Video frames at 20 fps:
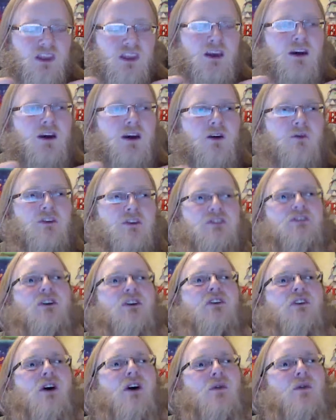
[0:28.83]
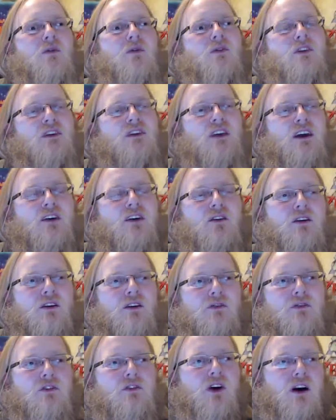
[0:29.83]
We start off with the tale
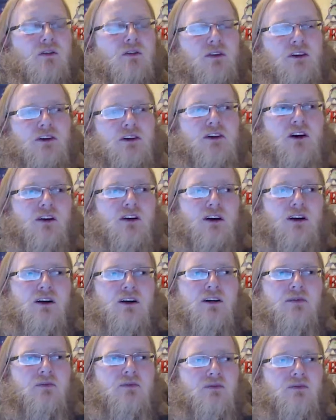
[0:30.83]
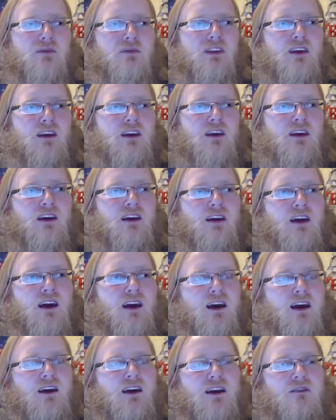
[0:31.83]
of Toph and Katara,
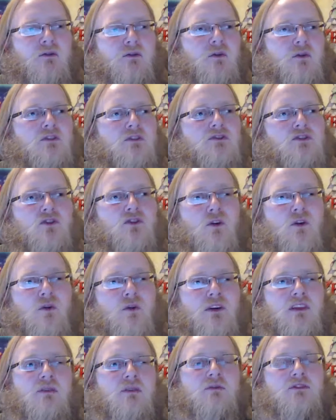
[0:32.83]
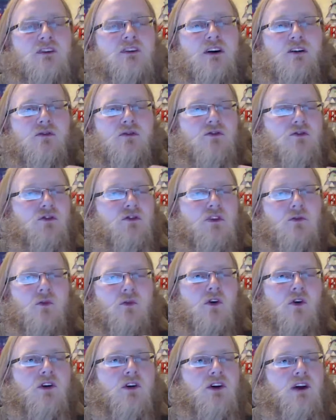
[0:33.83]
and everyone's grooming themselves for the
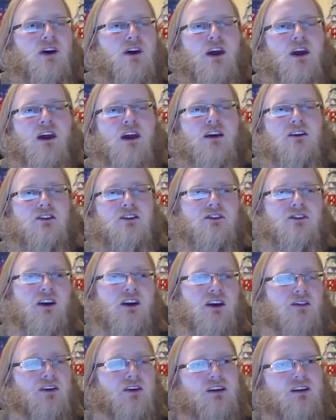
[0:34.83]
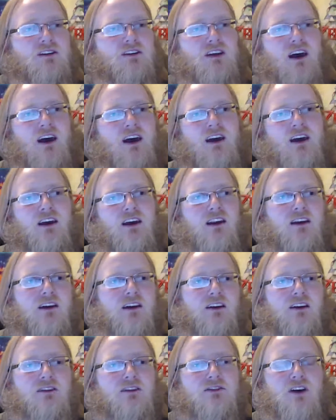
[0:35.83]
morning. Aang's shaving his head,
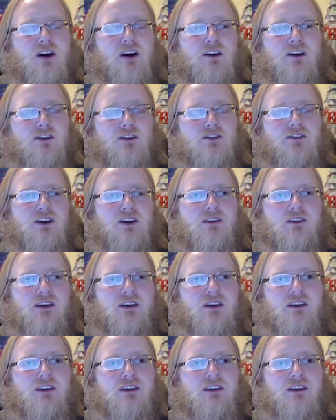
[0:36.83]
Sokka's shaving his